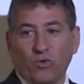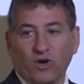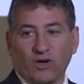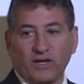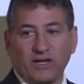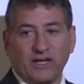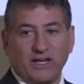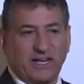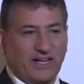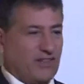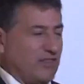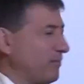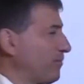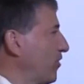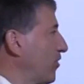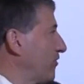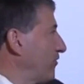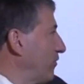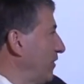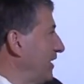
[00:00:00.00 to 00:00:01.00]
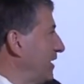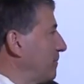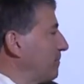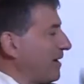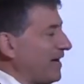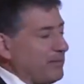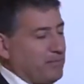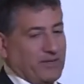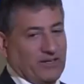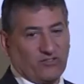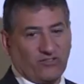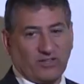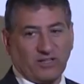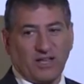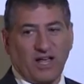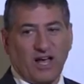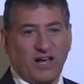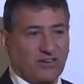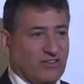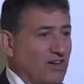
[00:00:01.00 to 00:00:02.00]
will work again and the perforated pipe gets
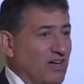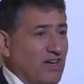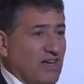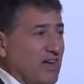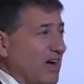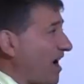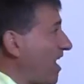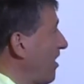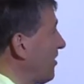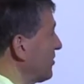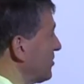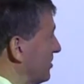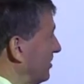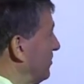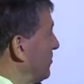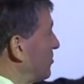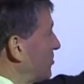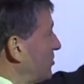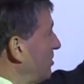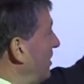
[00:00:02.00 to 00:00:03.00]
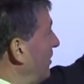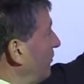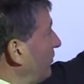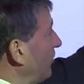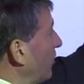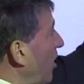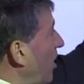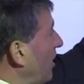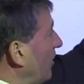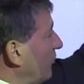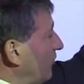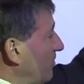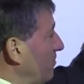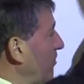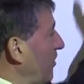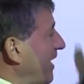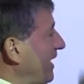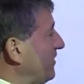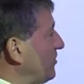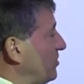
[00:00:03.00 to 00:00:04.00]
clogged. Our solution is logs
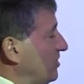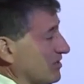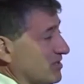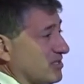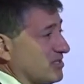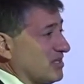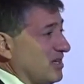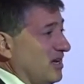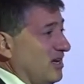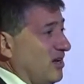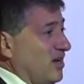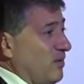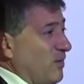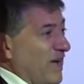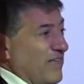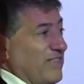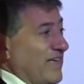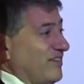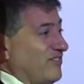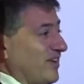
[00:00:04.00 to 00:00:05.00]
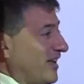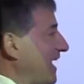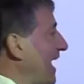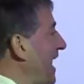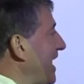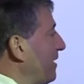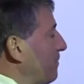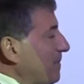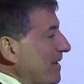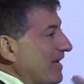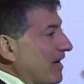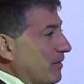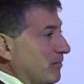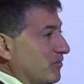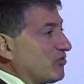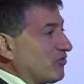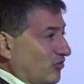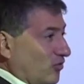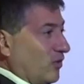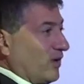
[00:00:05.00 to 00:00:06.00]
and branches and they decay,
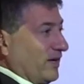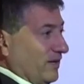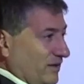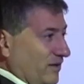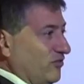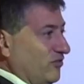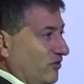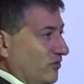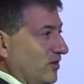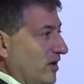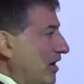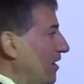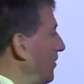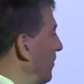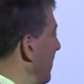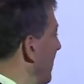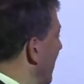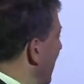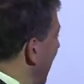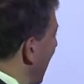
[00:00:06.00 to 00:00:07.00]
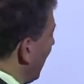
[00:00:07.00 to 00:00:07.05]
become soil, as you know.